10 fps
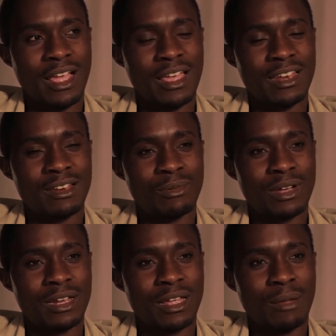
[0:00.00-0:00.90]
And
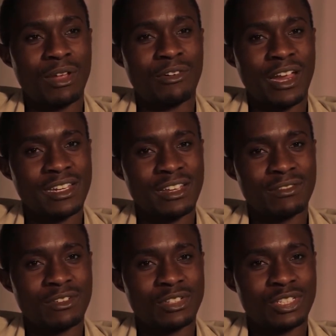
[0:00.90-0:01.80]
I'm a writer
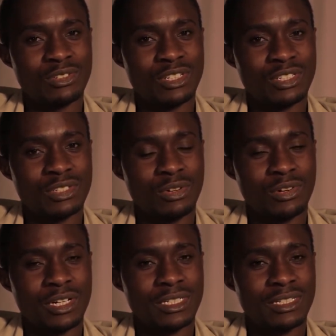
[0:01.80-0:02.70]
for children's
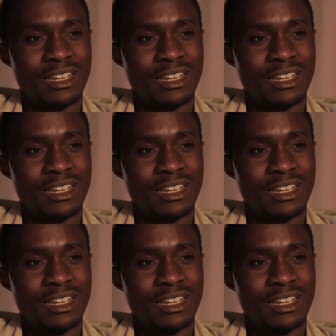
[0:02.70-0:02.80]
stories